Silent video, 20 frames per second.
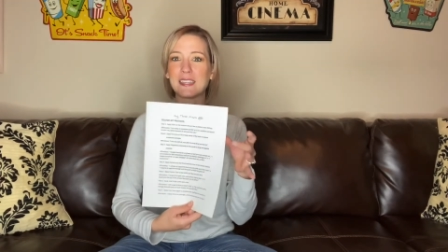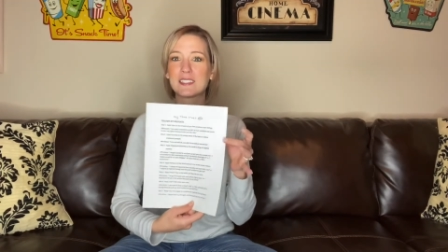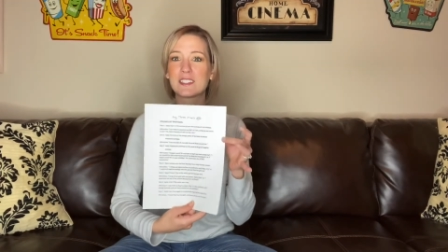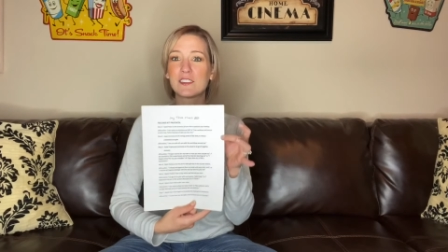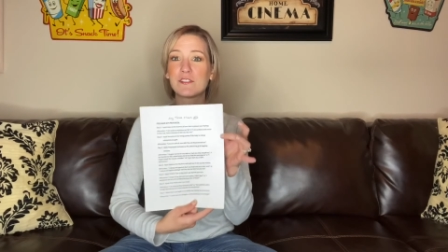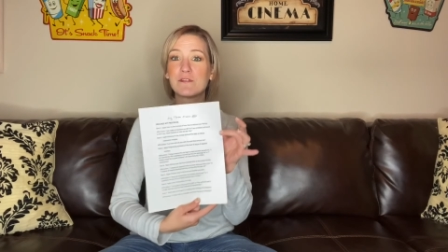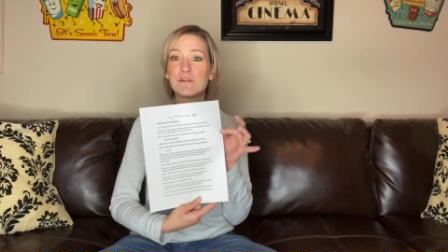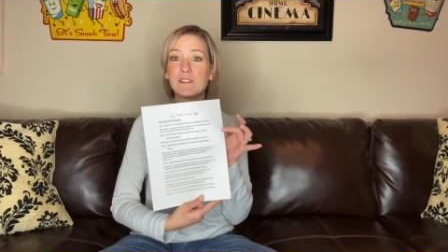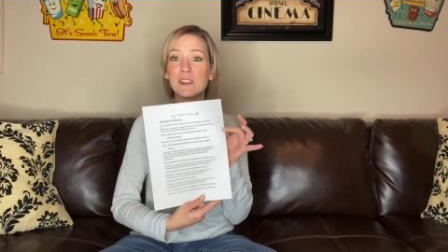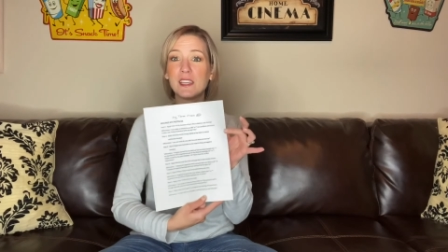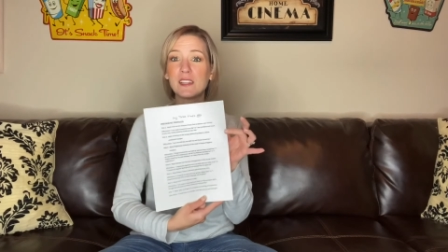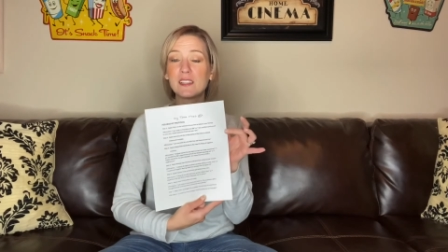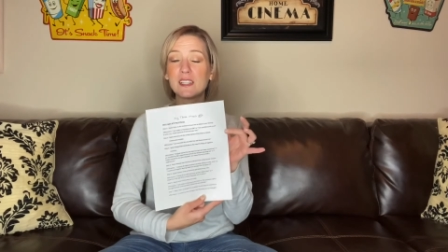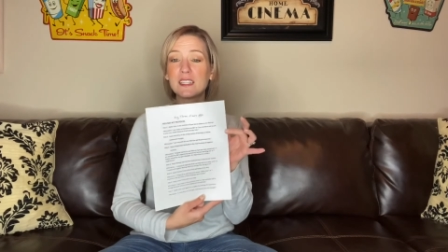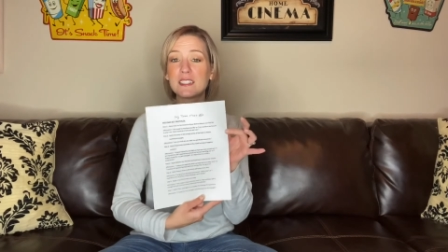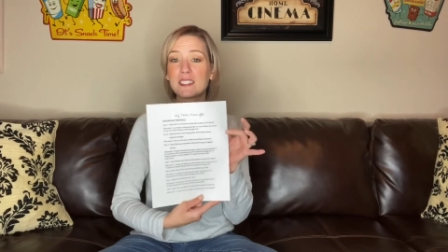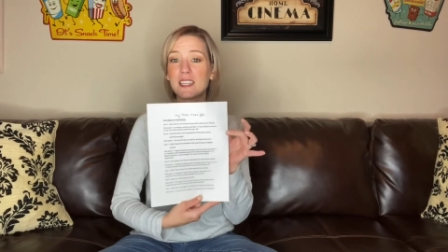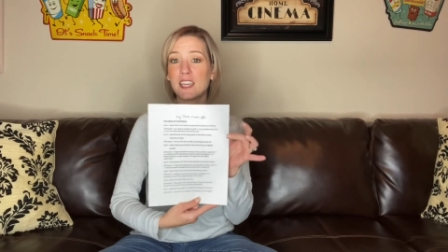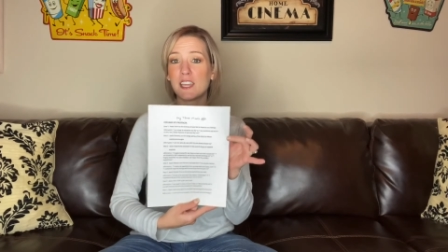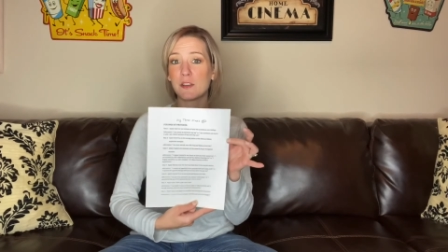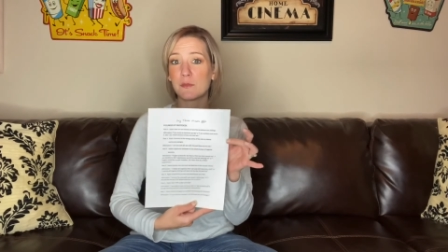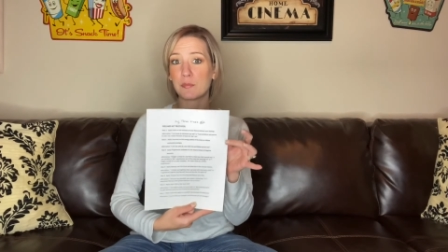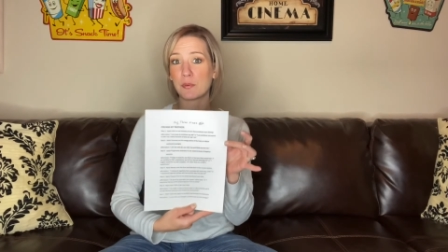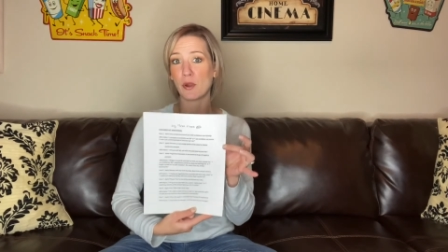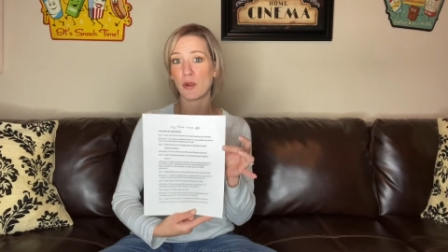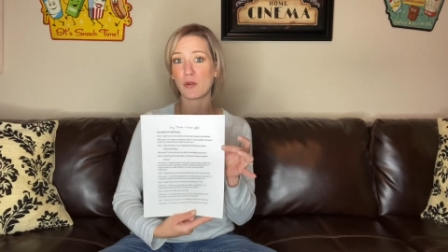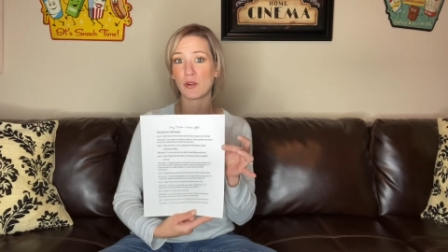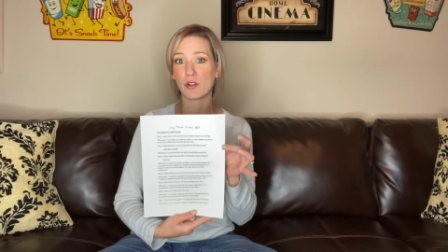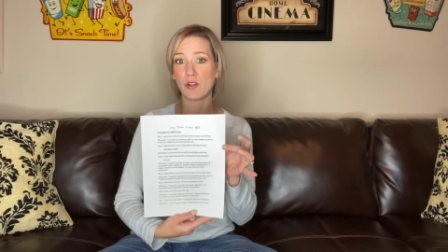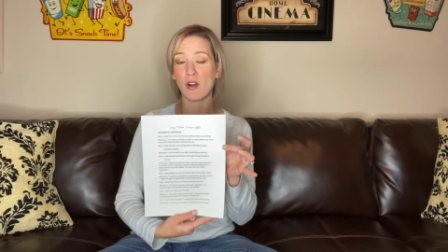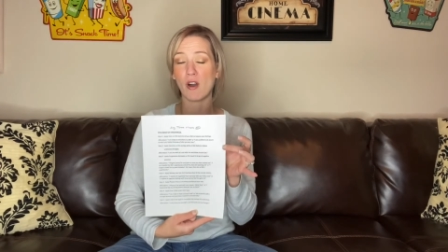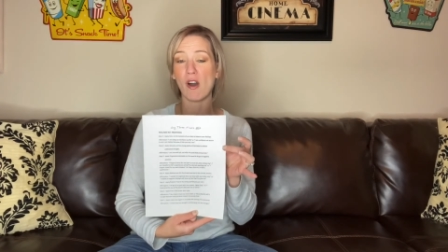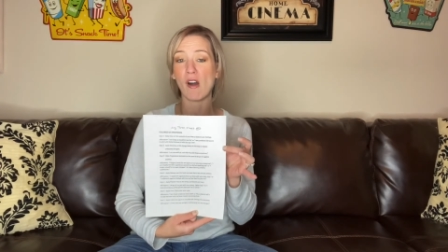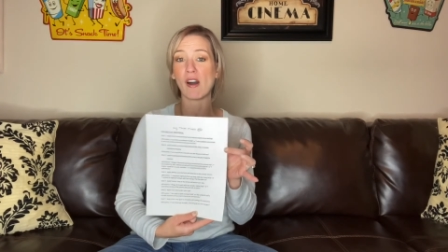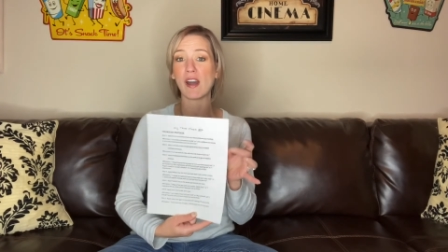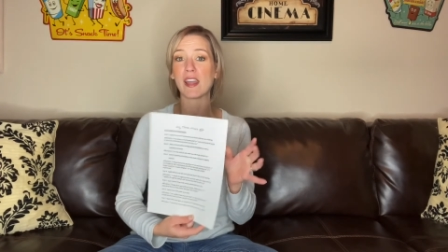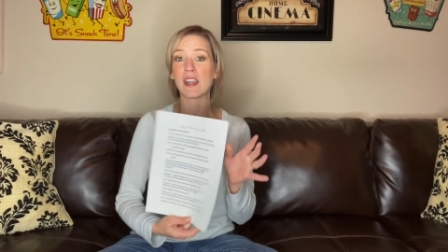It's a feelings kit protocol,